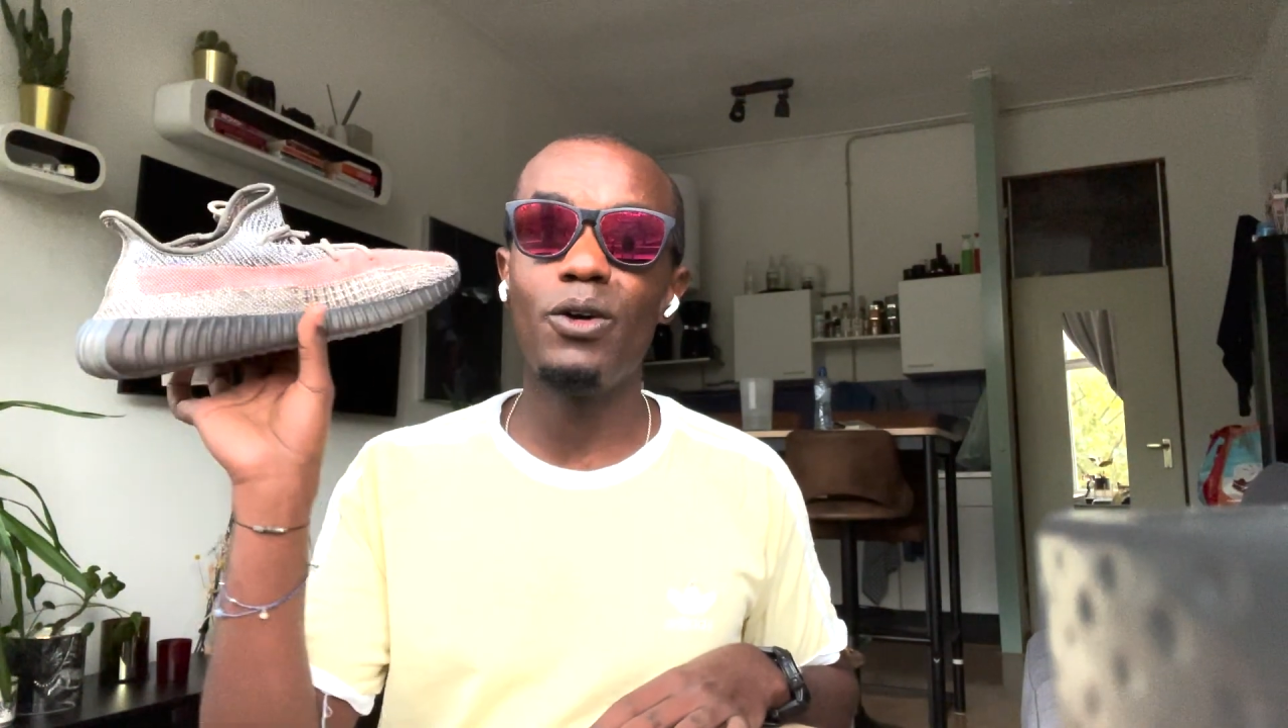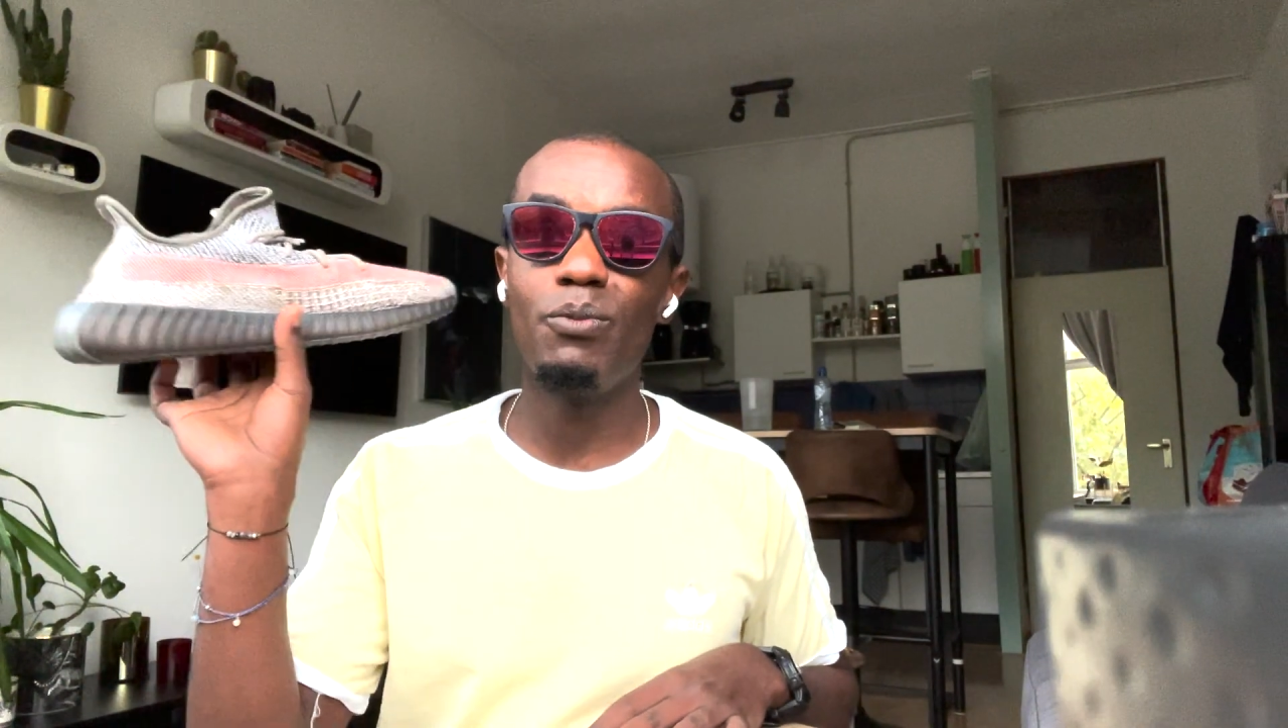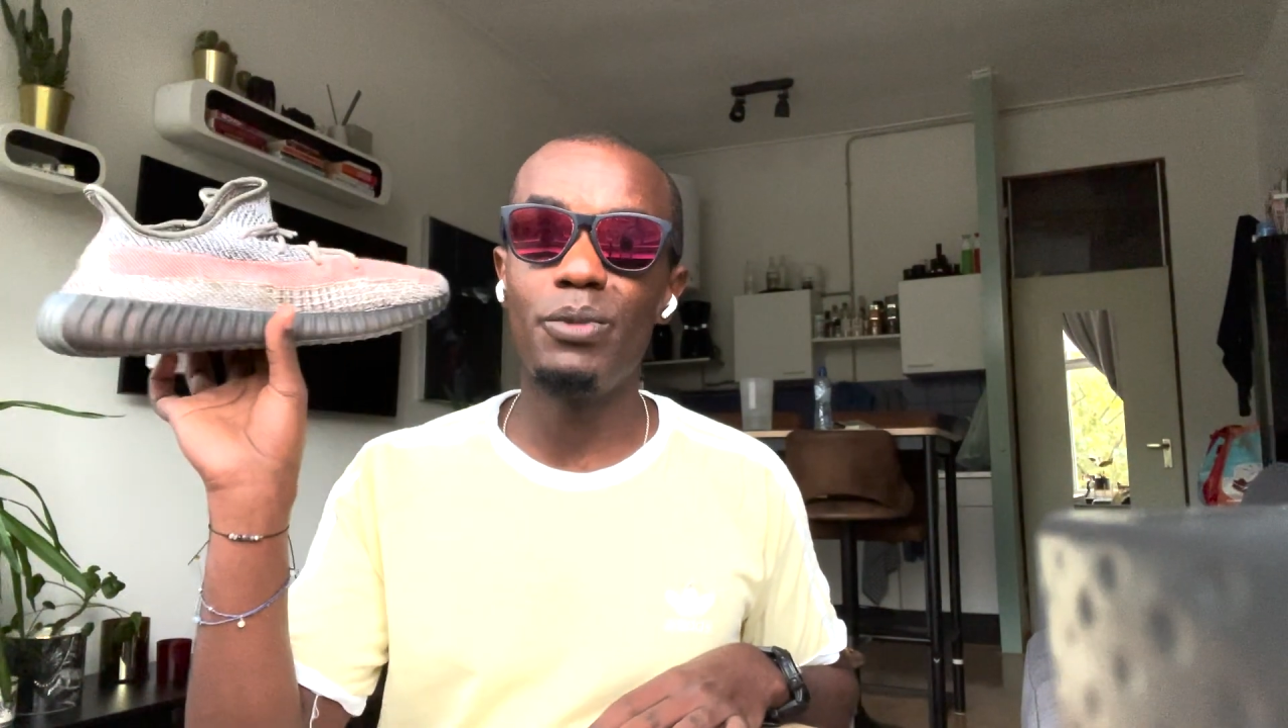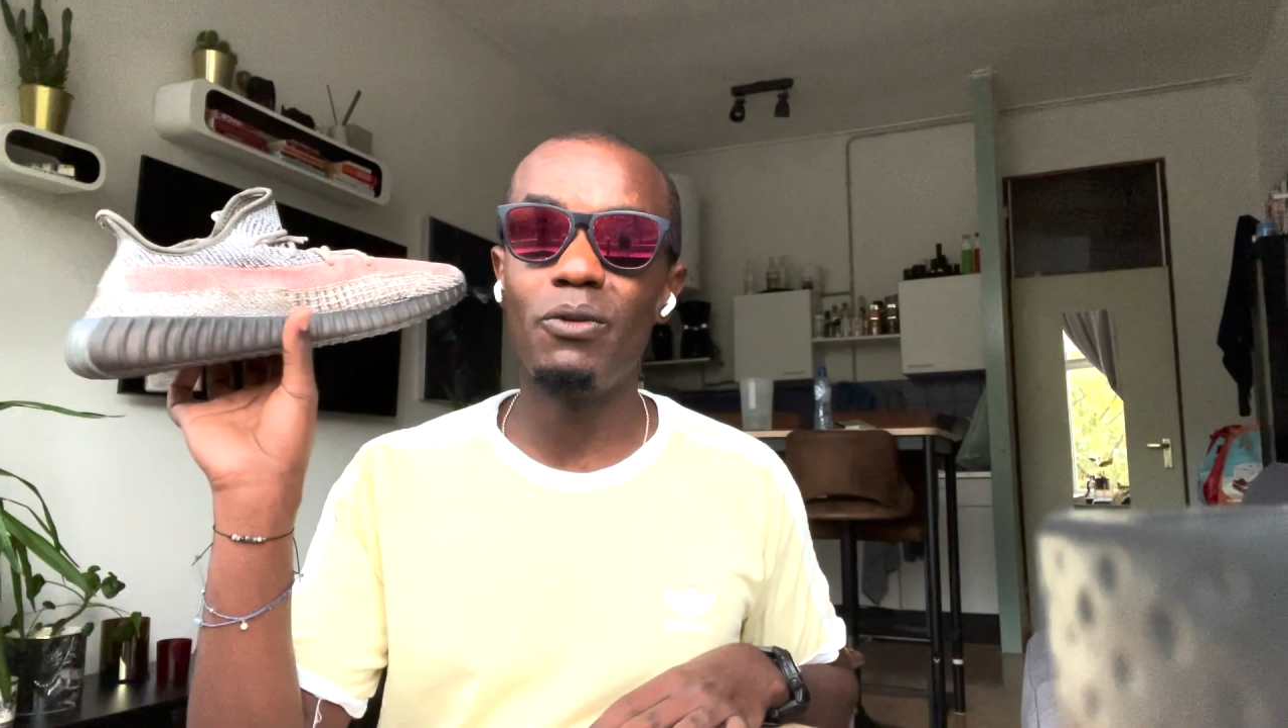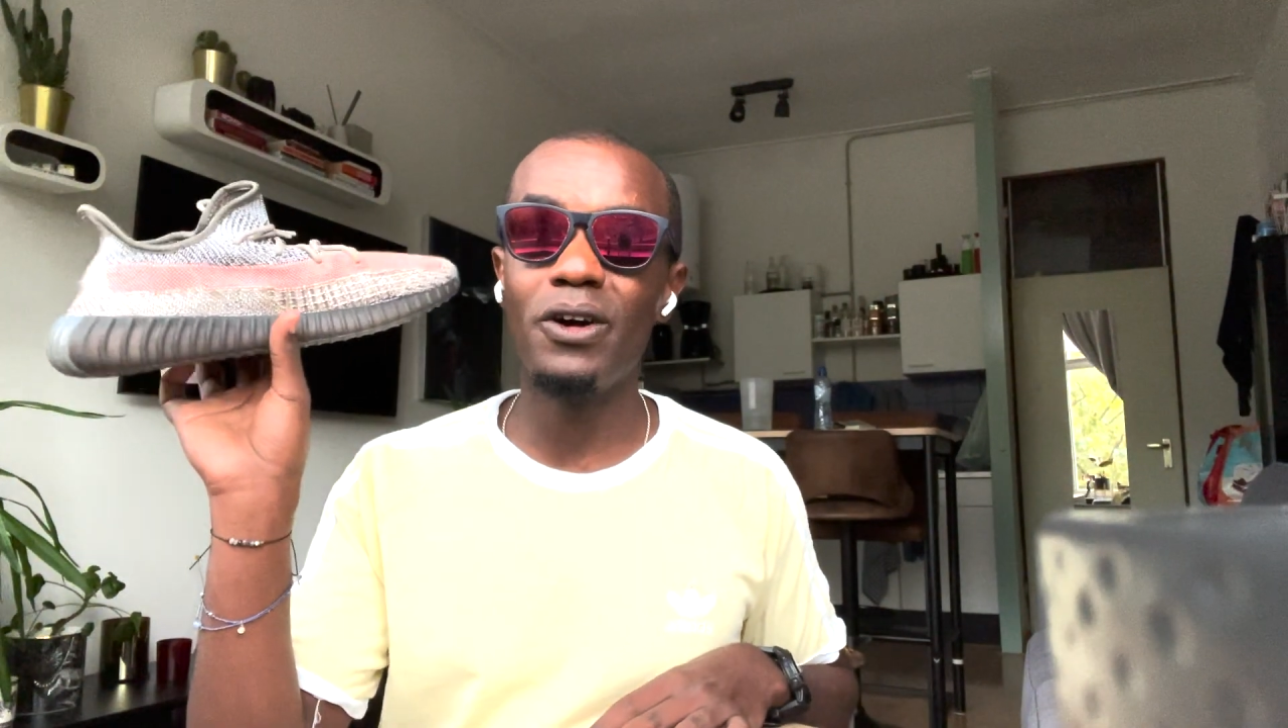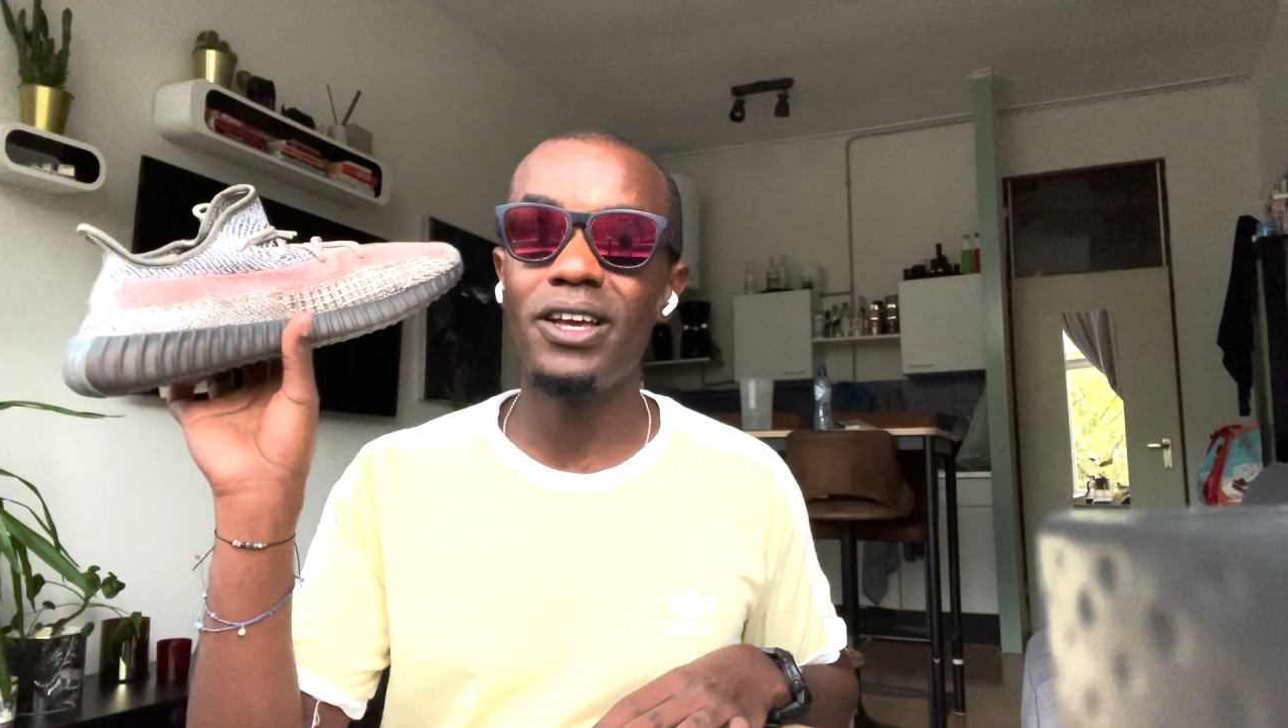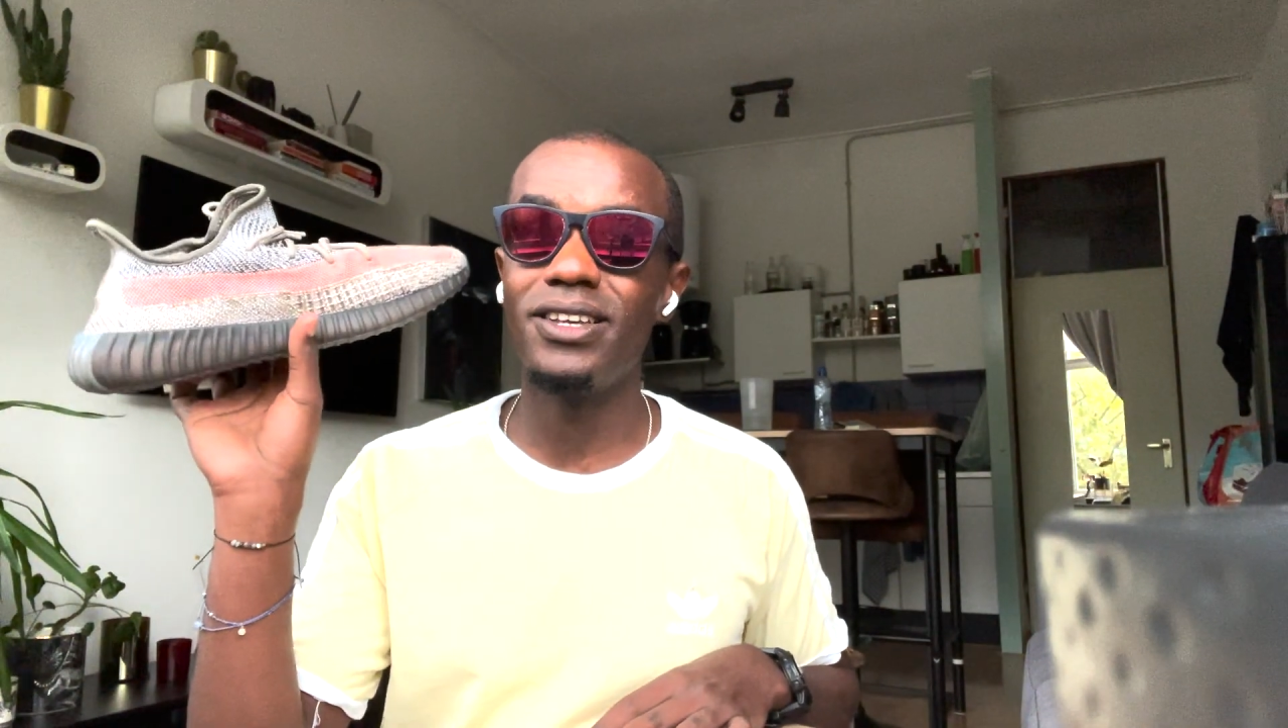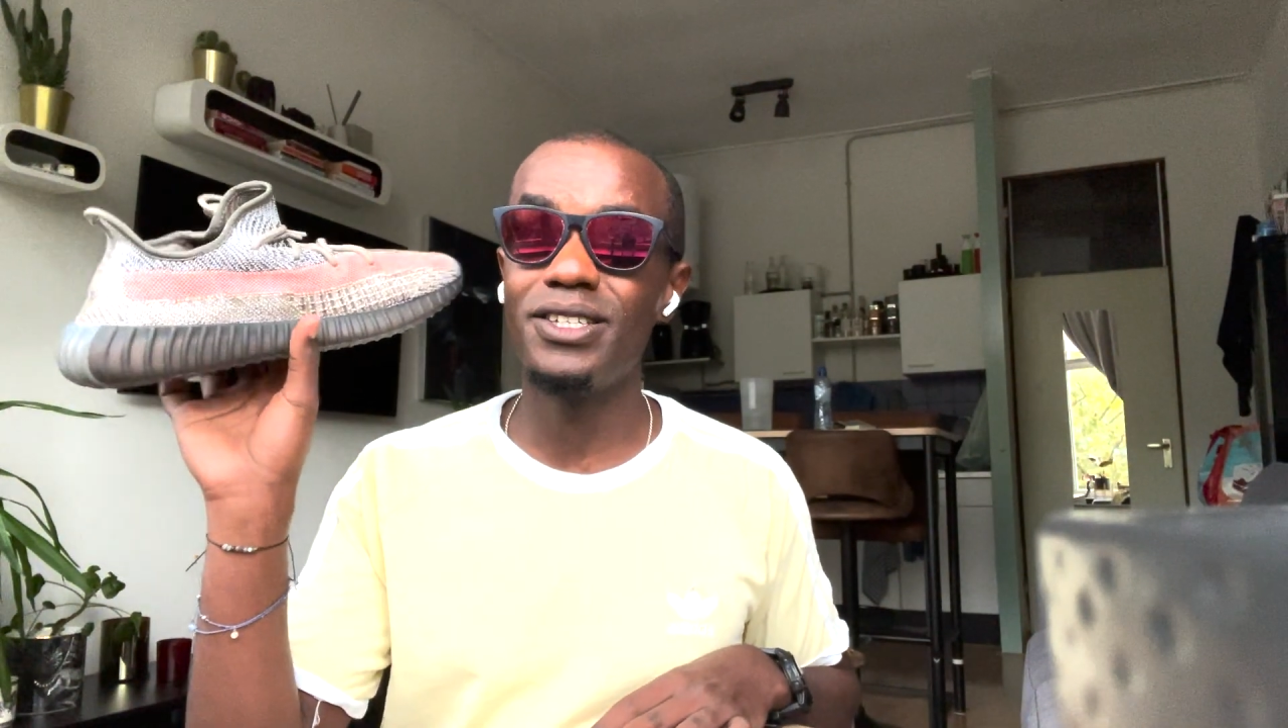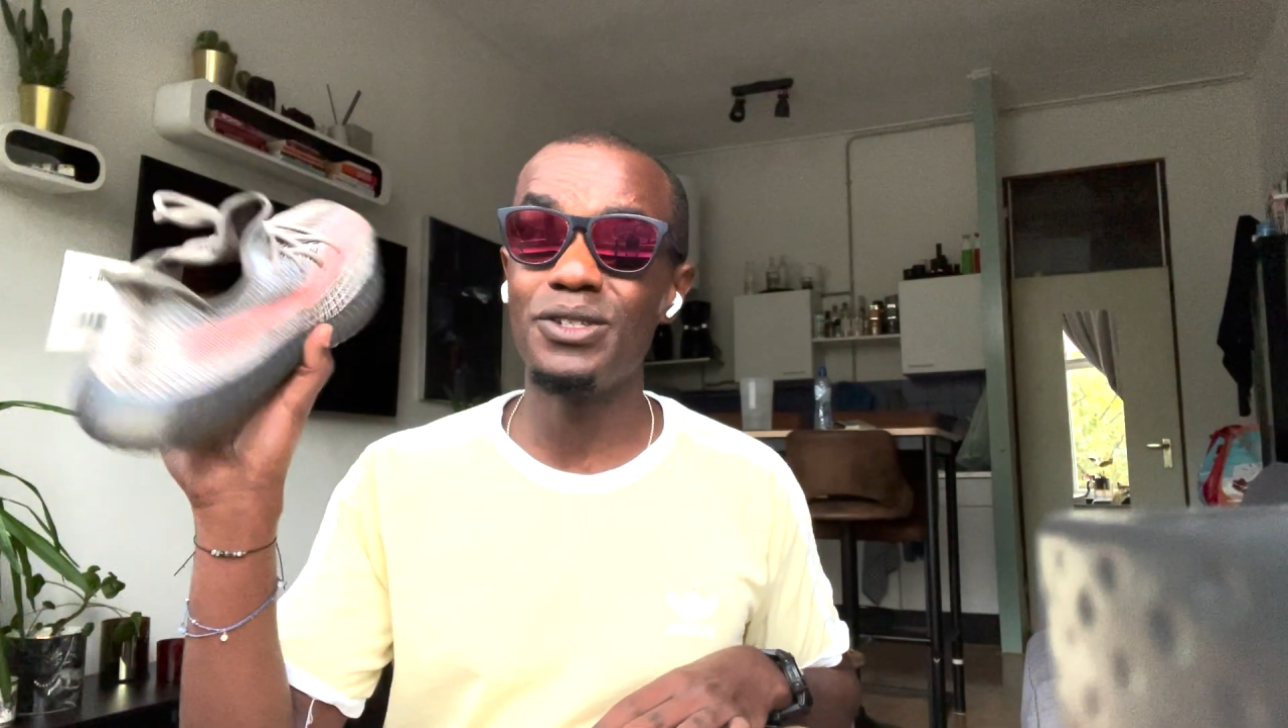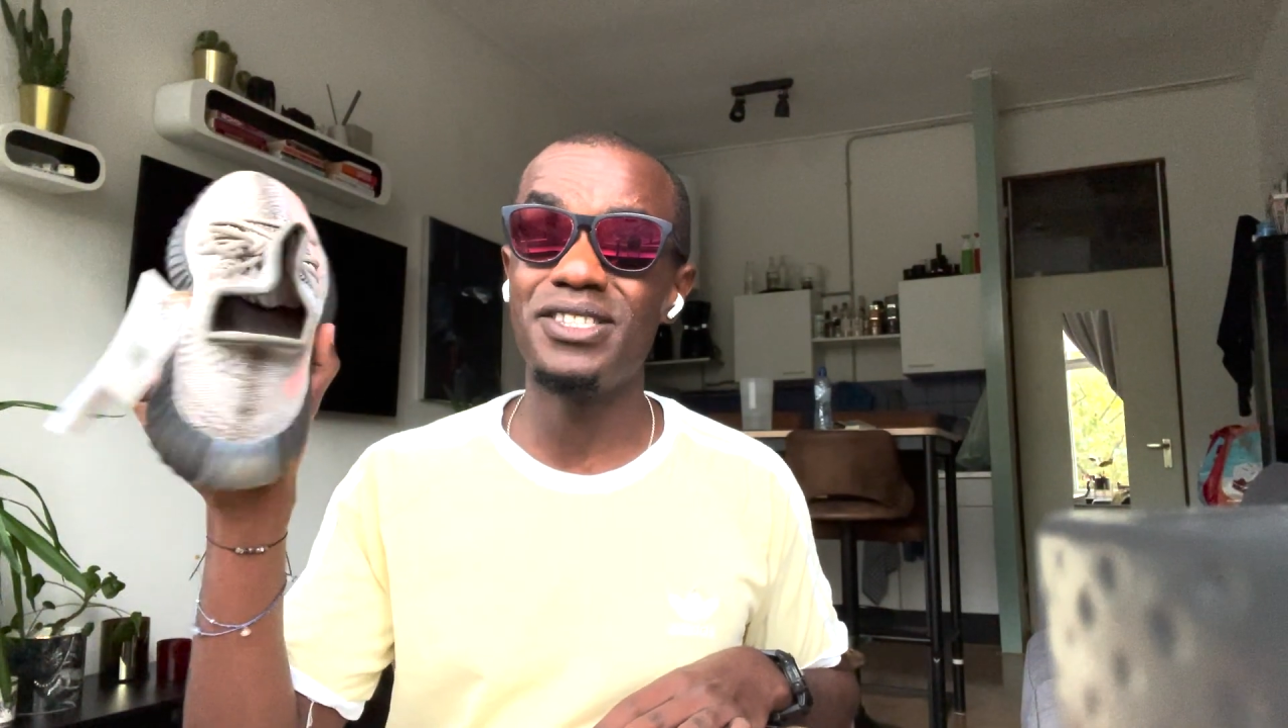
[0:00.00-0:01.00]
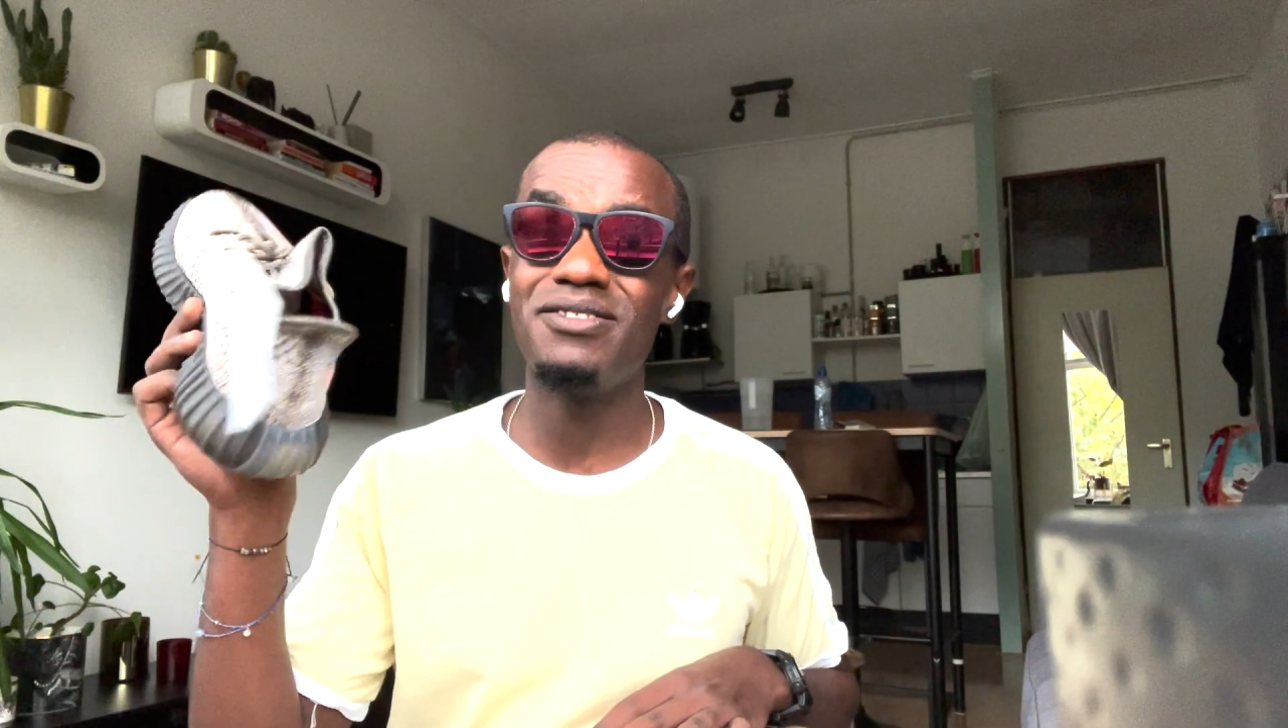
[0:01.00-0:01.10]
be rocking this because